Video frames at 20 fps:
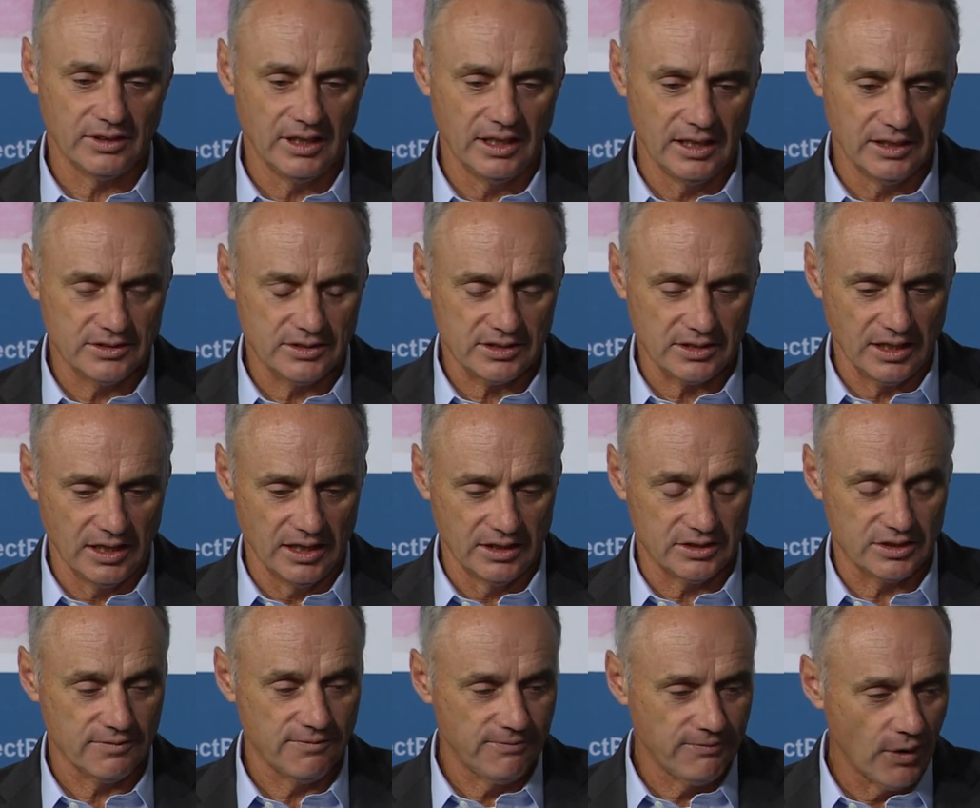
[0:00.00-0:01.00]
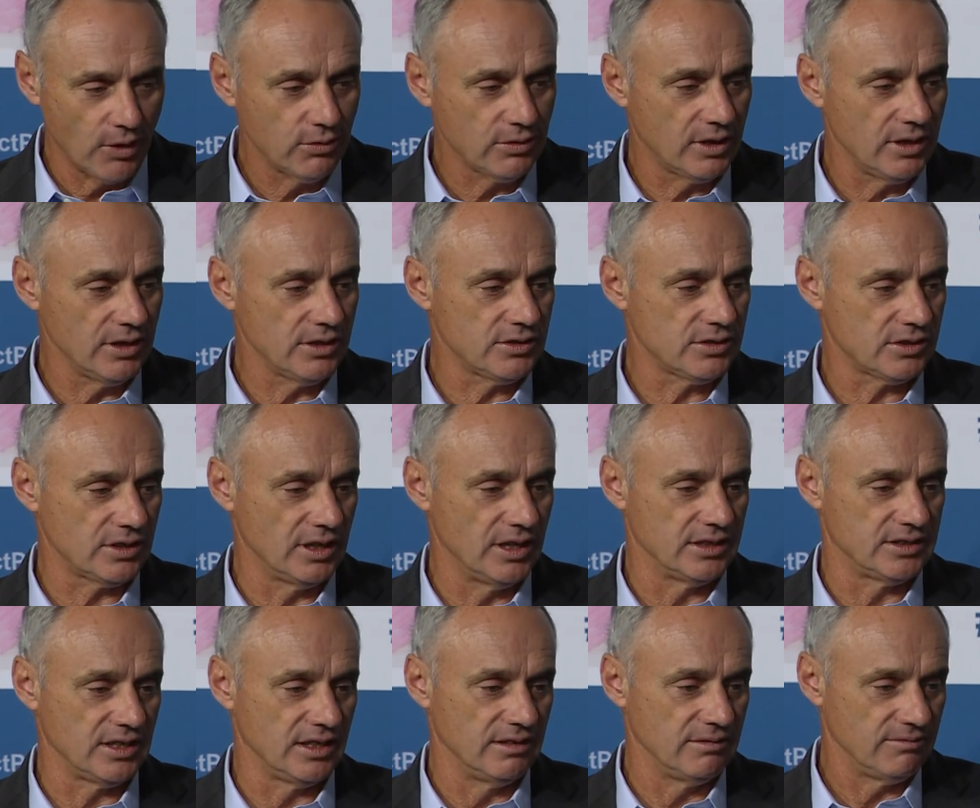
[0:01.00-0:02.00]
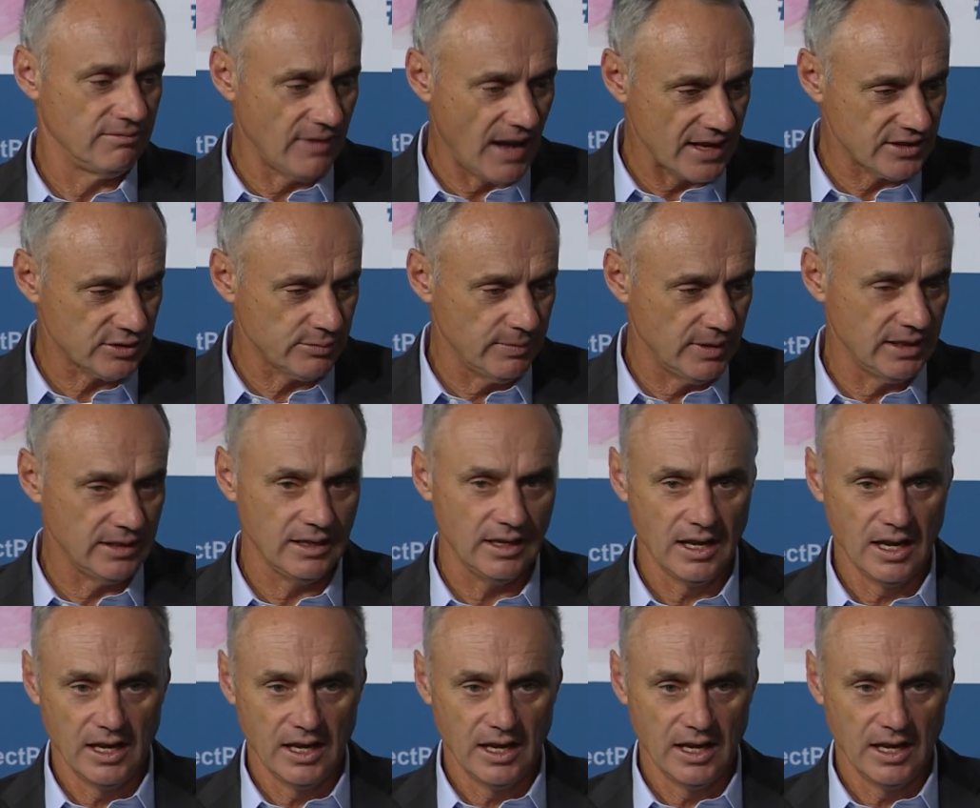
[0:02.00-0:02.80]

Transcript: It's it's focus, it's investment,